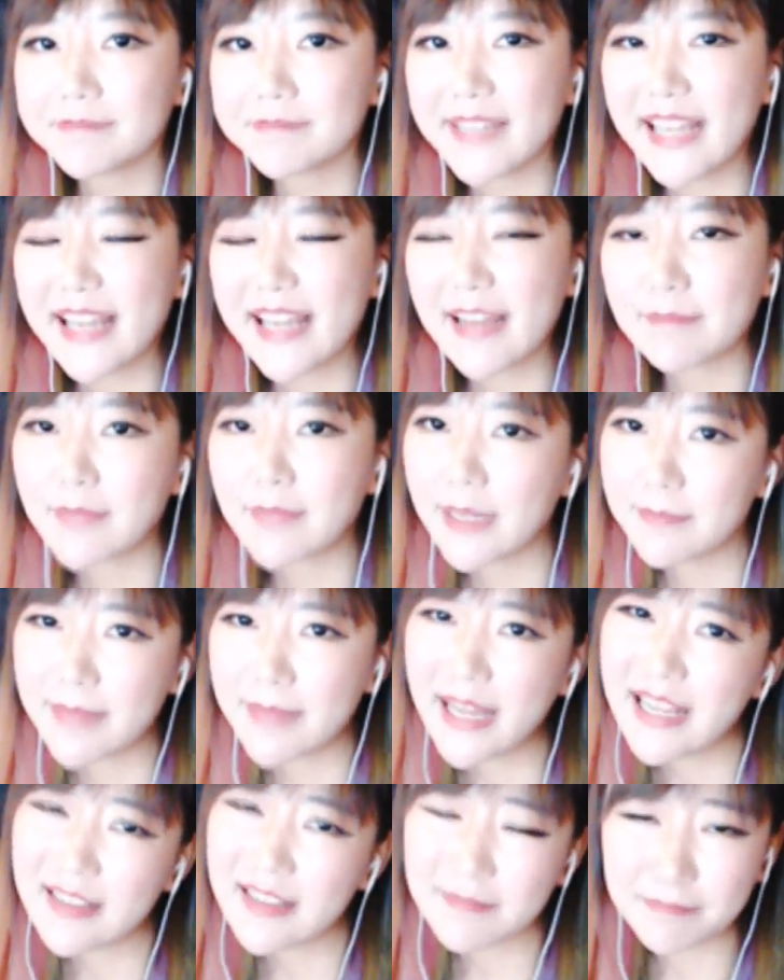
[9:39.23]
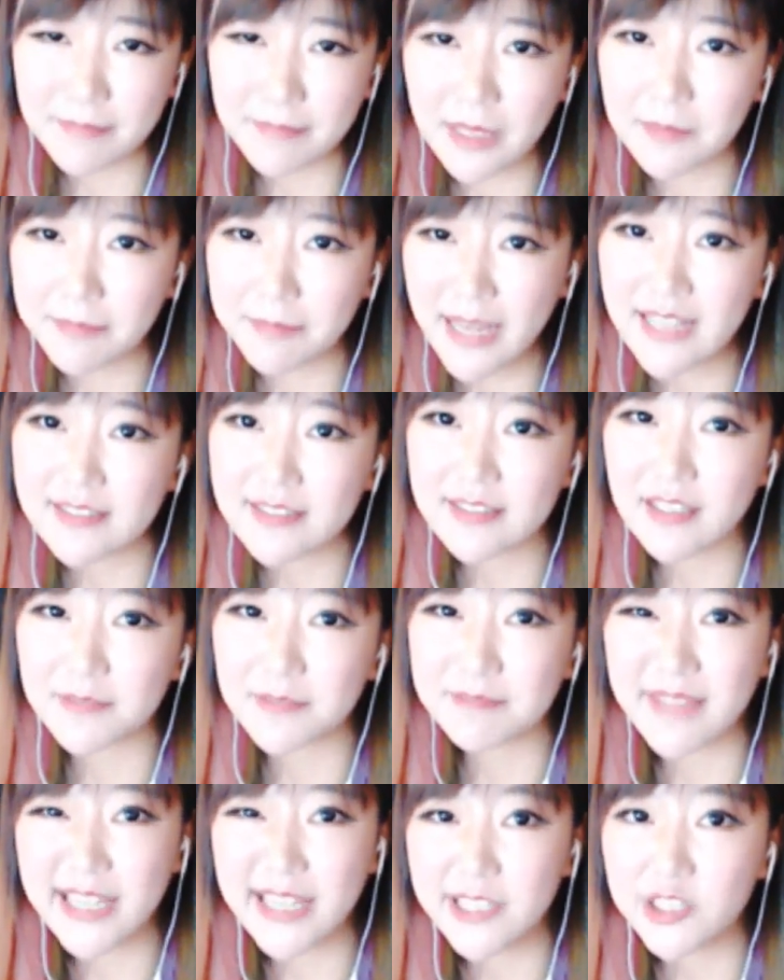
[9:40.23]
My best
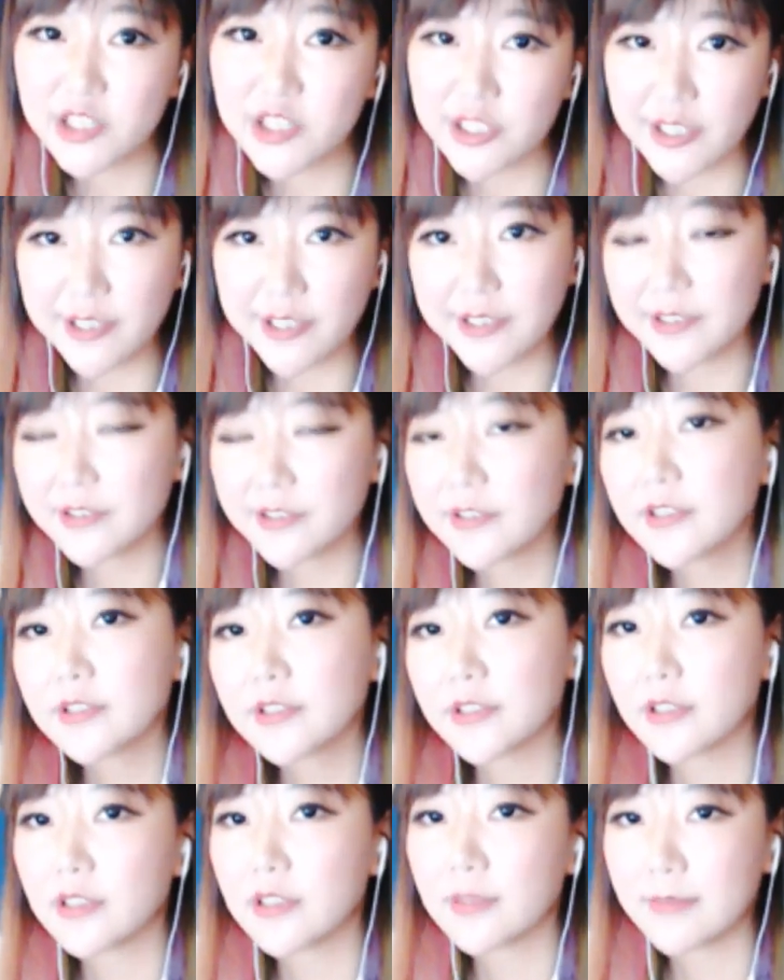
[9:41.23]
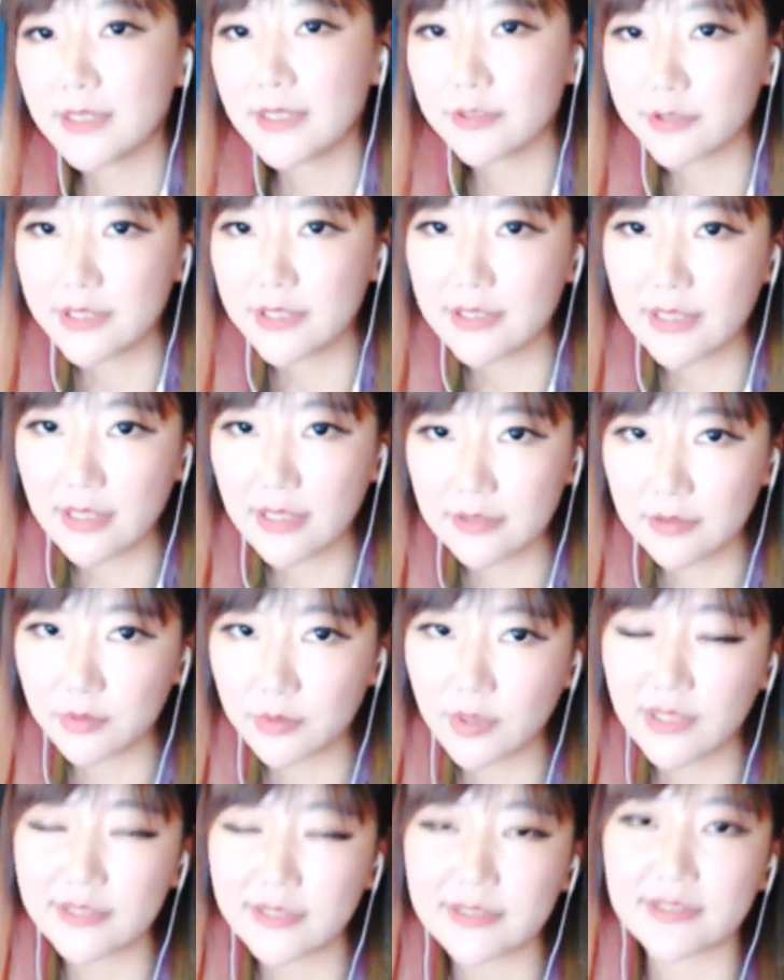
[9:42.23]
major tournament result
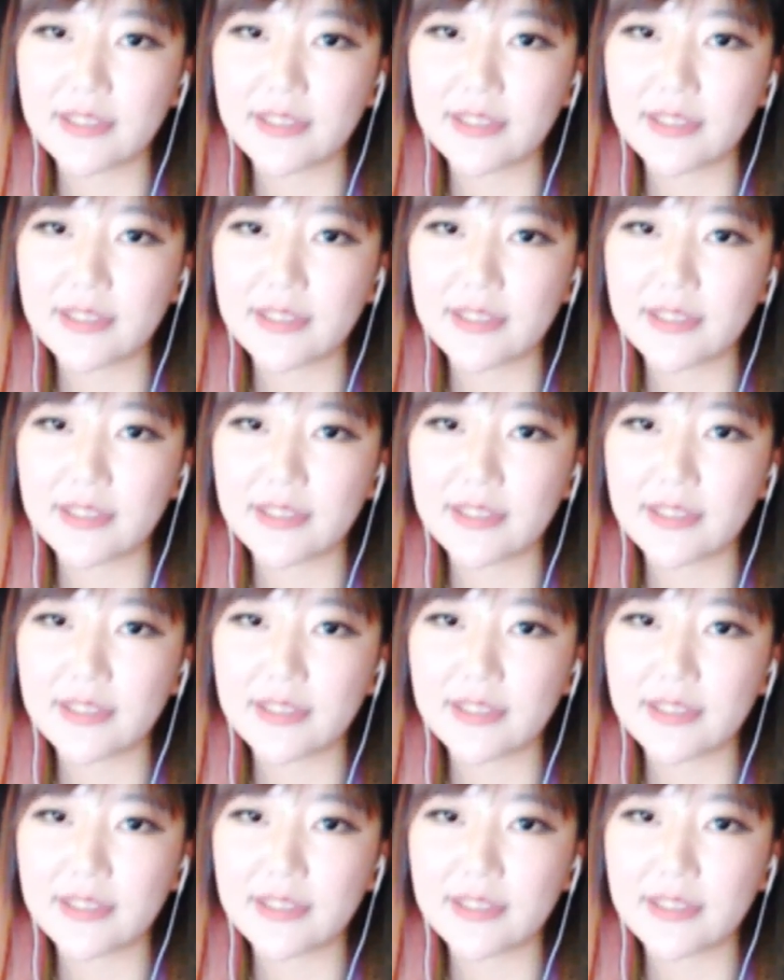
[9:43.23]
was